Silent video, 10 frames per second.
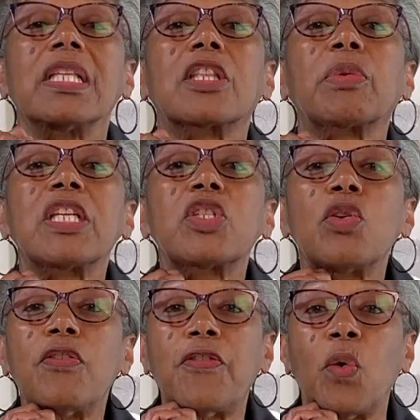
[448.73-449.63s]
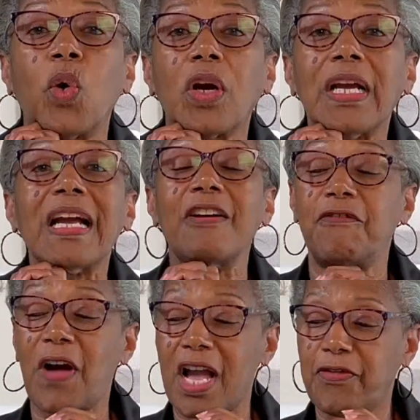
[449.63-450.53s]
324
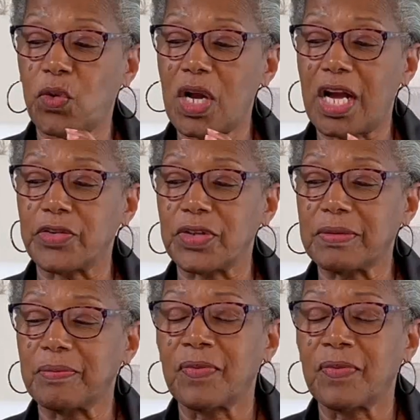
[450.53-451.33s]
5400.